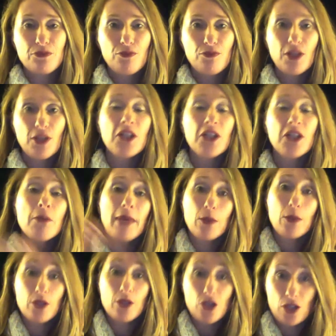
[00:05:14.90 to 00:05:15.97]
And you may
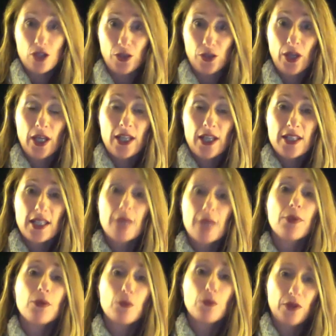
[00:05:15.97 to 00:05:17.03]
wish to
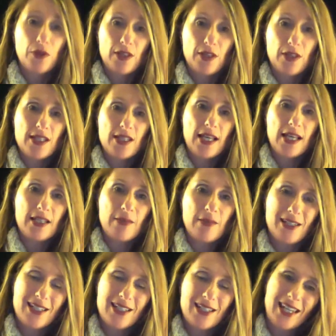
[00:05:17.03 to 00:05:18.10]
deepen with this as a
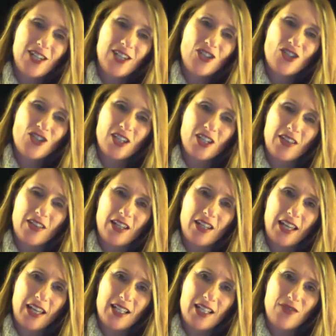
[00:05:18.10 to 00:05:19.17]
meditation in the
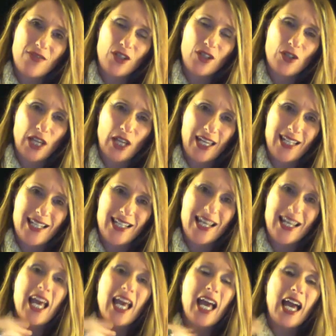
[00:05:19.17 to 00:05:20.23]
next few days
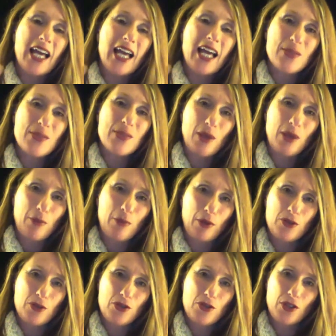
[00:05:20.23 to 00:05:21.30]
as we
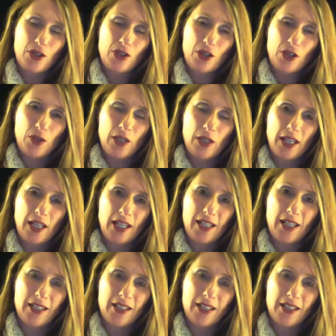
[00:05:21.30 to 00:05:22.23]
approach the new year.